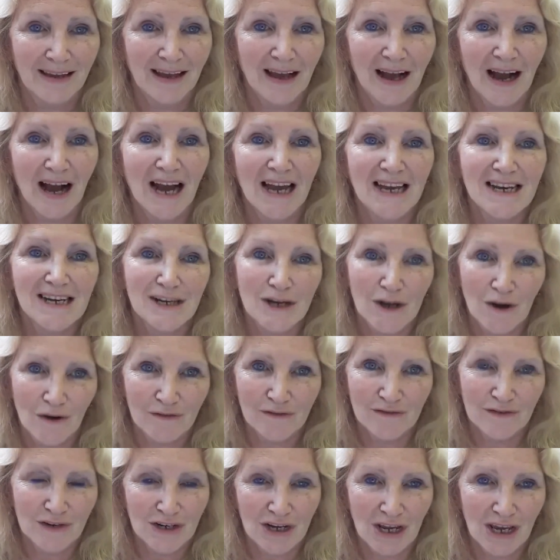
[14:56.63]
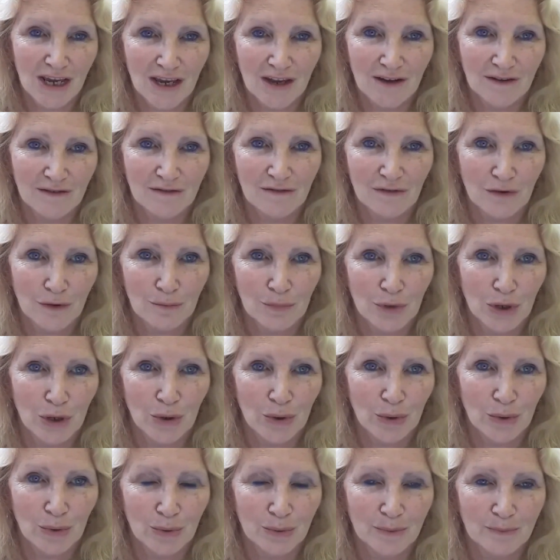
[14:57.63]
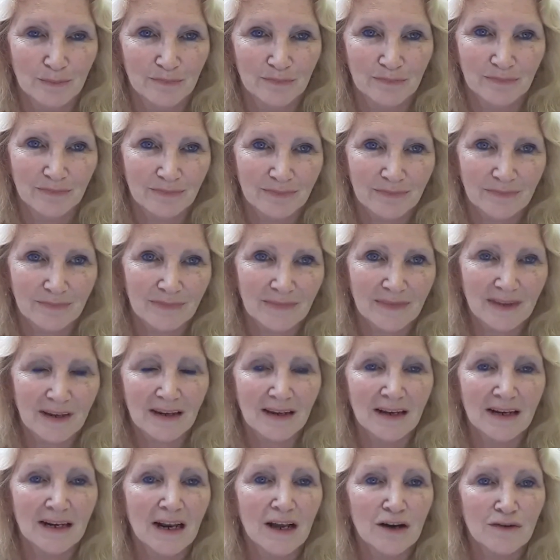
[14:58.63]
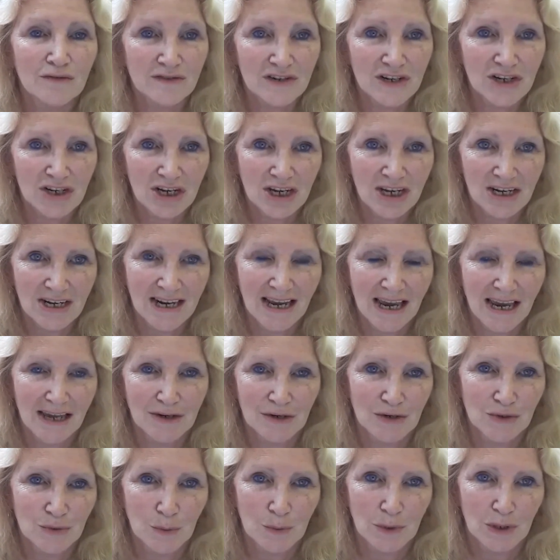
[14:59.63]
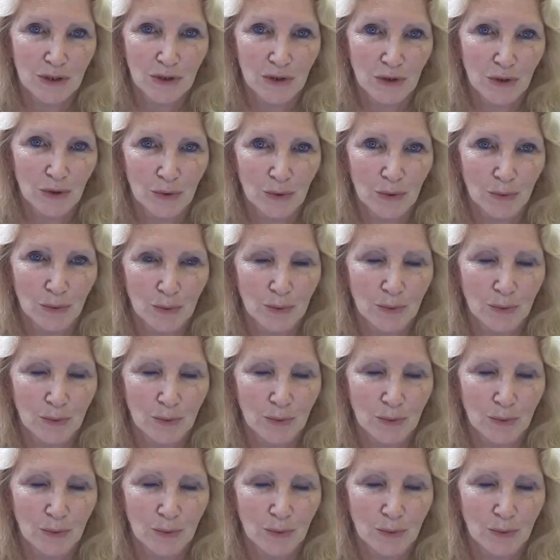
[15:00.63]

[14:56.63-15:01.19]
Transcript: I love to hear from you. I love to connect with you.